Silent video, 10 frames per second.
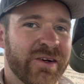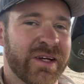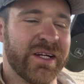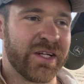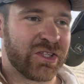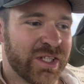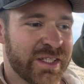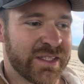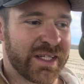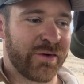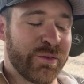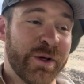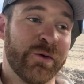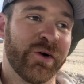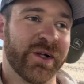conditions, I would be
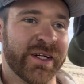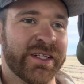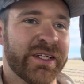really